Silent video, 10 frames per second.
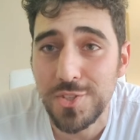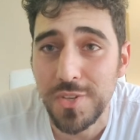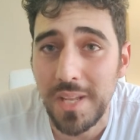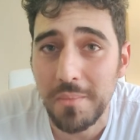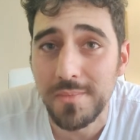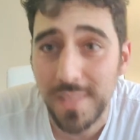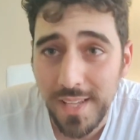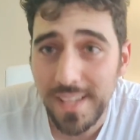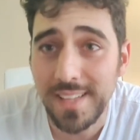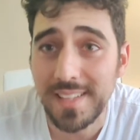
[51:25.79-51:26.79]
stream,
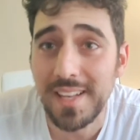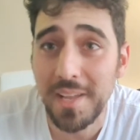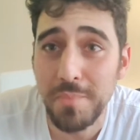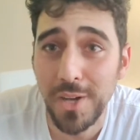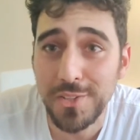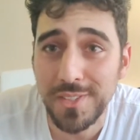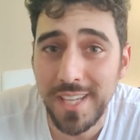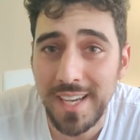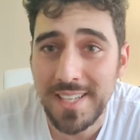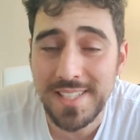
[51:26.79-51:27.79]
hit that like button
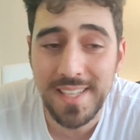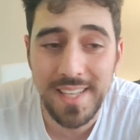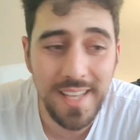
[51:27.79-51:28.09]
guys.